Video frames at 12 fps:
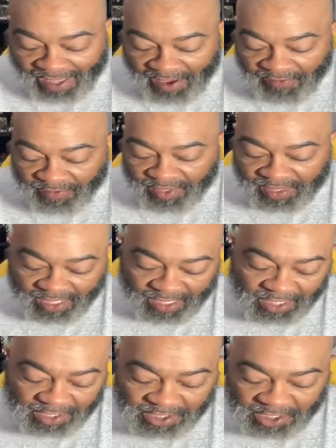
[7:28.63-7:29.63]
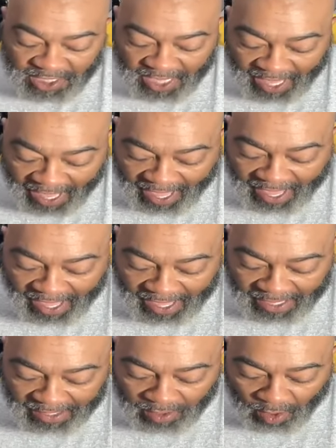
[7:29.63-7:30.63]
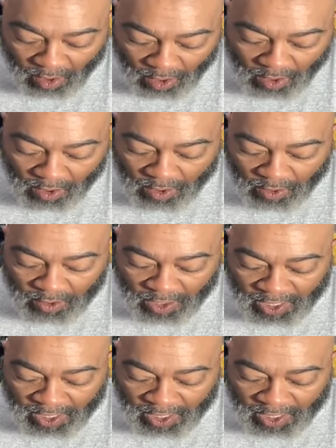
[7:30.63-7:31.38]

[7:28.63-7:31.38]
everything she had, all